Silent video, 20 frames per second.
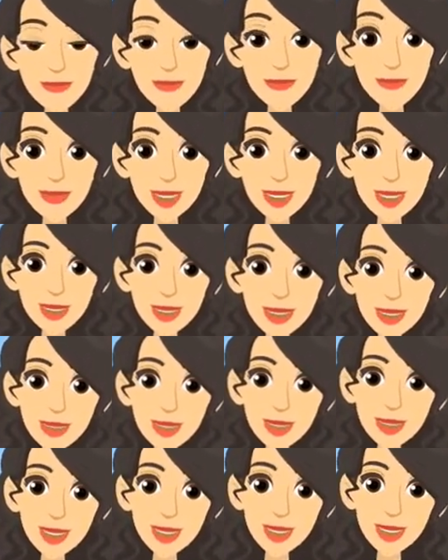Due
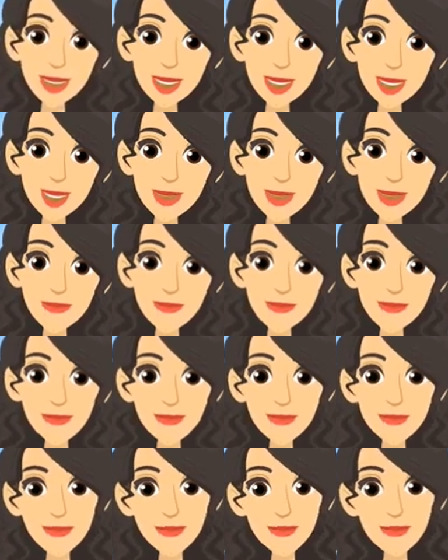diligence.
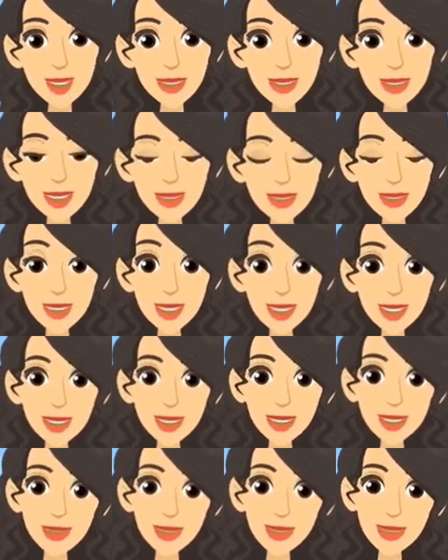For property
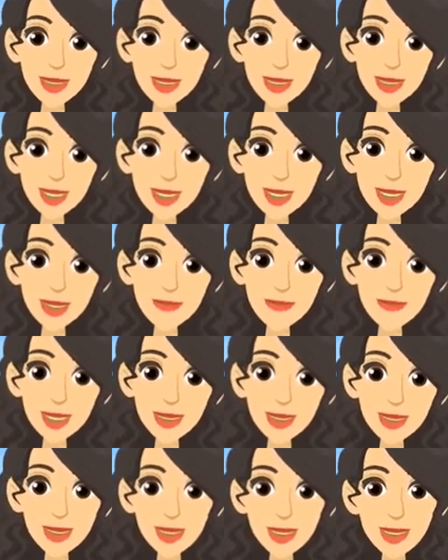buyers,
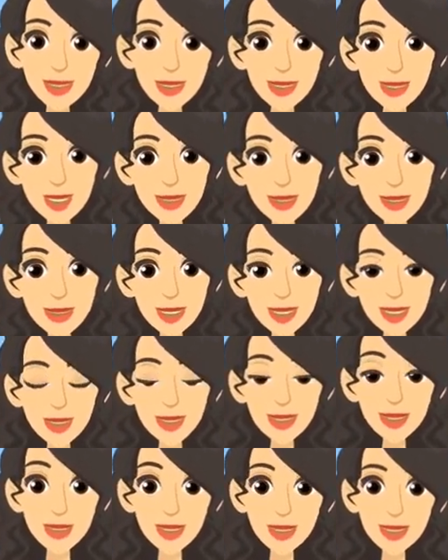conducting thorough due
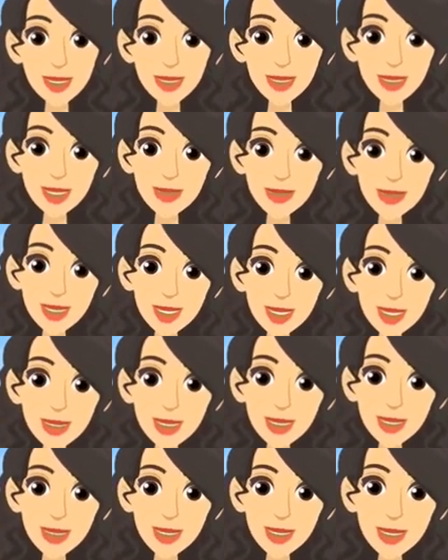diligence is
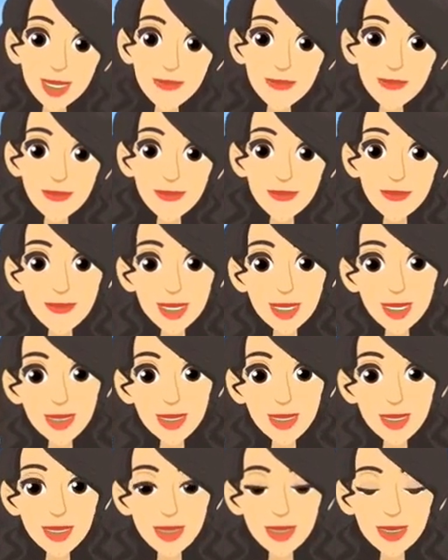crucial. This
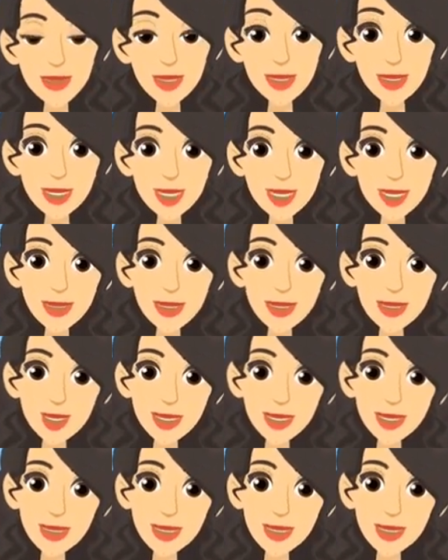involves verifying the